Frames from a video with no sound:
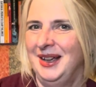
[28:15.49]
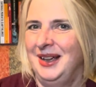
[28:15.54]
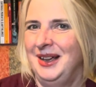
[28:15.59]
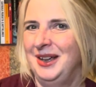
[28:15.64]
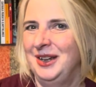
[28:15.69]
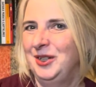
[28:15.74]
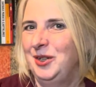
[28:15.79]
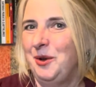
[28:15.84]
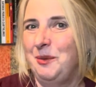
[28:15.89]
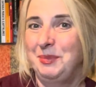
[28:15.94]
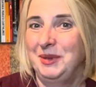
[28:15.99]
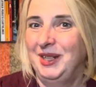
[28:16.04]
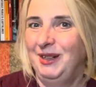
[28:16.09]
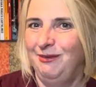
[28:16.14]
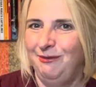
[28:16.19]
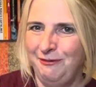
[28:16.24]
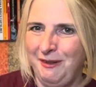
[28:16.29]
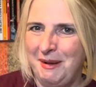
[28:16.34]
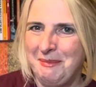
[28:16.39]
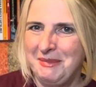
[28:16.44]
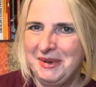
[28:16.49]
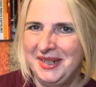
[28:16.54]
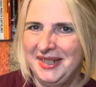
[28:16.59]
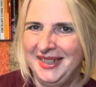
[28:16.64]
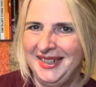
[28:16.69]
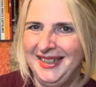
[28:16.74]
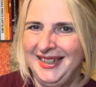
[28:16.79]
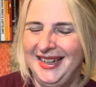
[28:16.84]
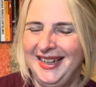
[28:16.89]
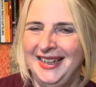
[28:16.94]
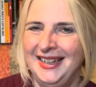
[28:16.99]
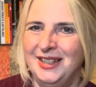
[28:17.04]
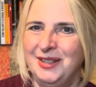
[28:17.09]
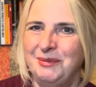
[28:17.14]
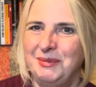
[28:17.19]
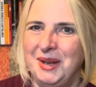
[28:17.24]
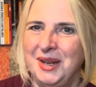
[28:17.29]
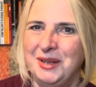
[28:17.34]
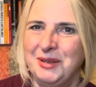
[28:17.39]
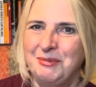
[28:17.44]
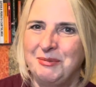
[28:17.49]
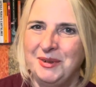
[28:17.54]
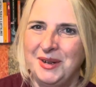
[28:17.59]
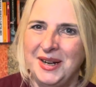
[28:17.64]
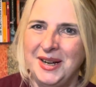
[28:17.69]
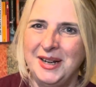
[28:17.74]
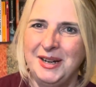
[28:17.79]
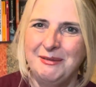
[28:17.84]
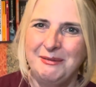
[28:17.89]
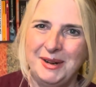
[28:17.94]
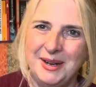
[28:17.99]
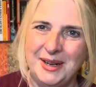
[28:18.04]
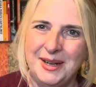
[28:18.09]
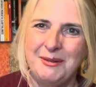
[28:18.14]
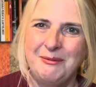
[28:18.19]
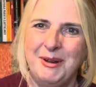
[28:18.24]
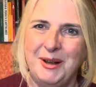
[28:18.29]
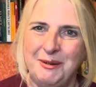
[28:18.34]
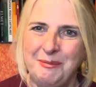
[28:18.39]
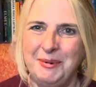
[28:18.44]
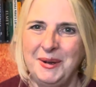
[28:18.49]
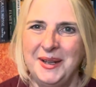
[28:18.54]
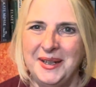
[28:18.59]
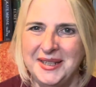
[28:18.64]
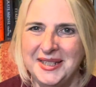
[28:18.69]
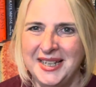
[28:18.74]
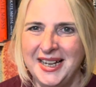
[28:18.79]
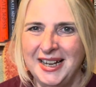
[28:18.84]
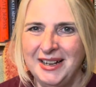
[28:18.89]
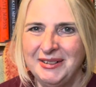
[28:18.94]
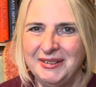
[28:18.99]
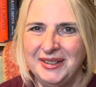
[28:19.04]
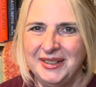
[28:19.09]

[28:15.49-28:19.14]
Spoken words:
adoptive family is really, really well played out.